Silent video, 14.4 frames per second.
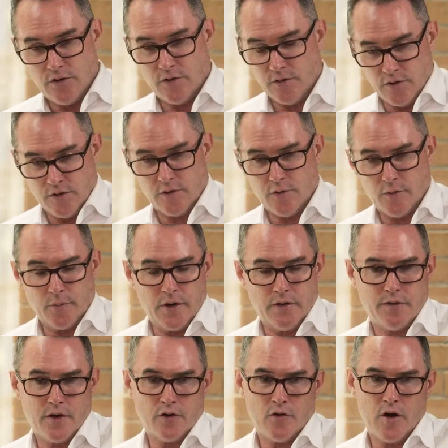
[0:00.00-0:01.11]
not on my
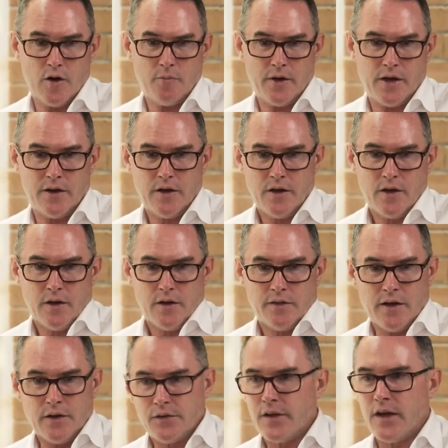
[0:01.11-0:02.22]
phone or iPad,
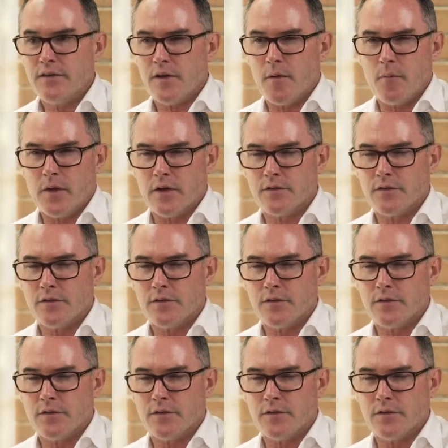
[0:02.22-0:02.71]
they'll say something.